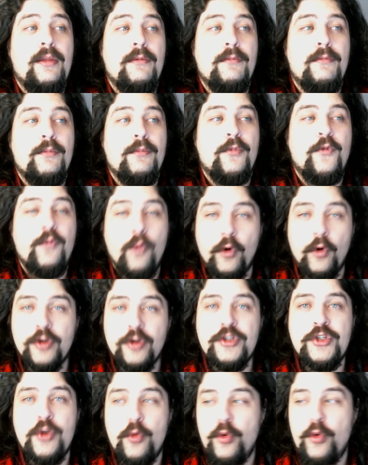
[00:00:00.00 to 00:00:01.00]
force
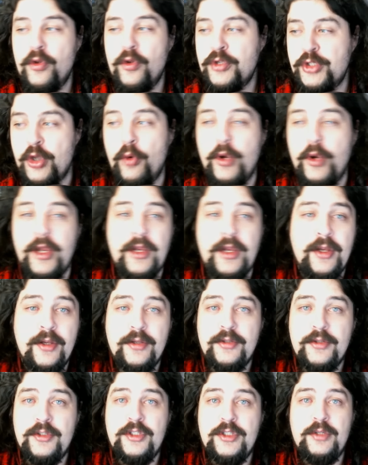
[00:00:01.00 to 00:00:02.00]
Sony
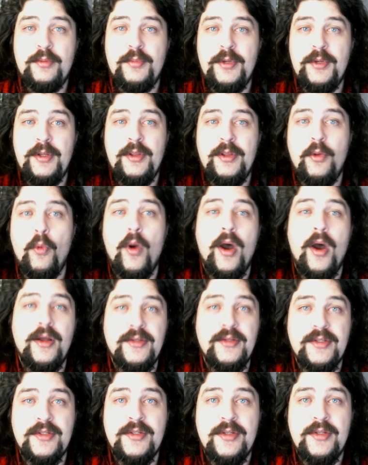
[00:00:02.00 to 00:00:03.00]
to be the
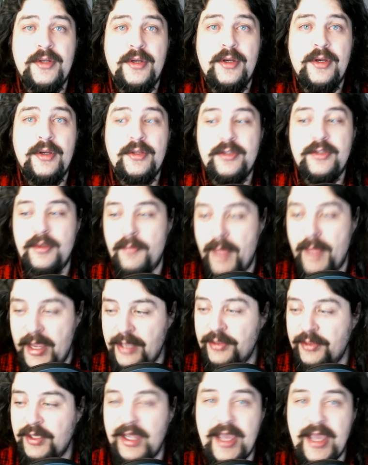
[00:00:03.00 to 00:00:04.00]
ones to make
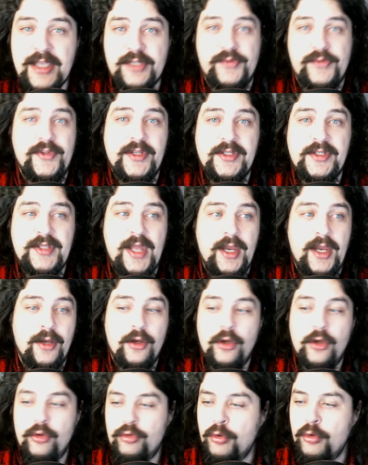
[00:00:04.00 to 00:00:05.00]
the case for this thing.
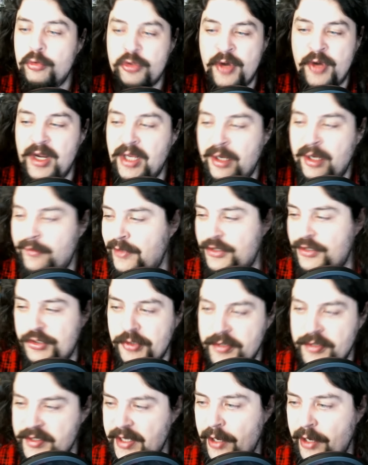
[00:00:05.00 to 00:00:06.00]
Don't try to convince
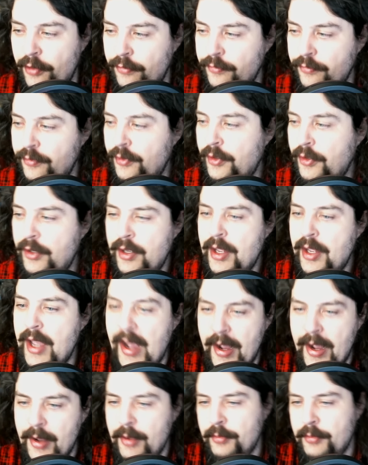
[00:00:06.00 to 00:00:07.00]
yourself.
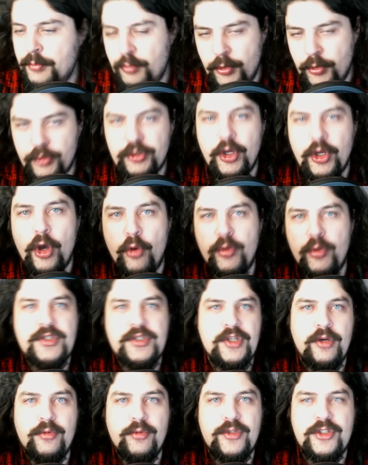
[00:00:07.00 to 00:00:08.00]
Put the onus
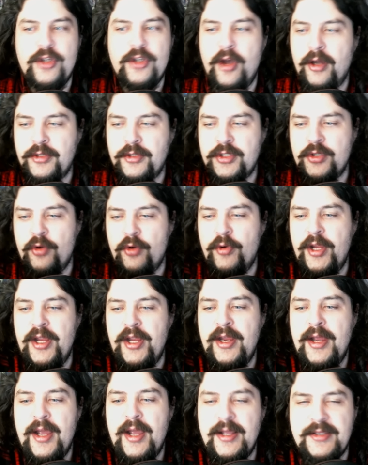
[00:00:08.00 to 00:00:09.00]
on Sony
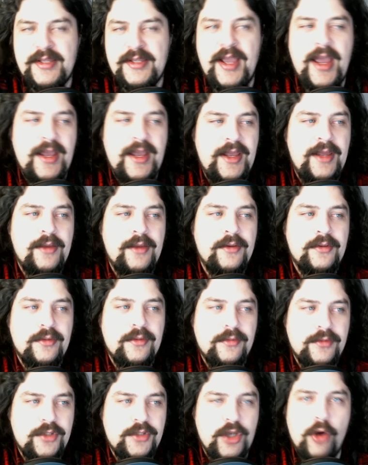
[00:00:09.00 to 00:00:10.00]
and say, hey,
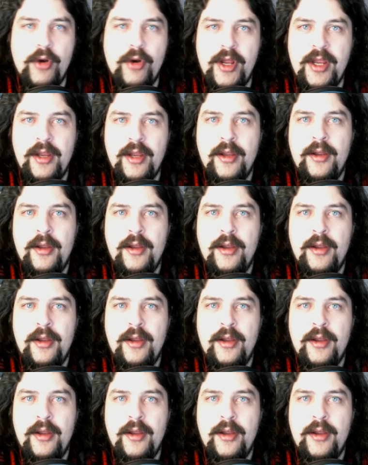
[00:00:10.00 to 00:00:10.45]
Sony,